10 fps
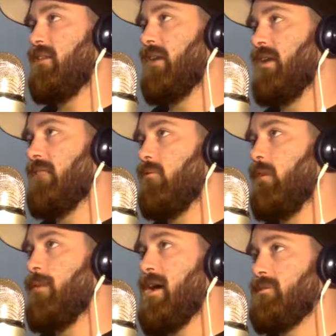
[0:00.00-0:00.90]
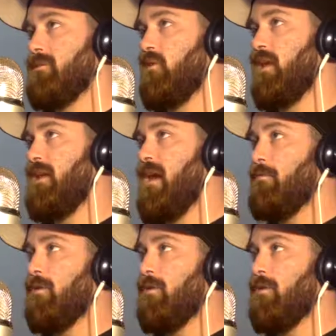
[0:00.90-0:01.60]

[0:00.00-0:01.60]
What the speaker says: light heavyweight match between Jan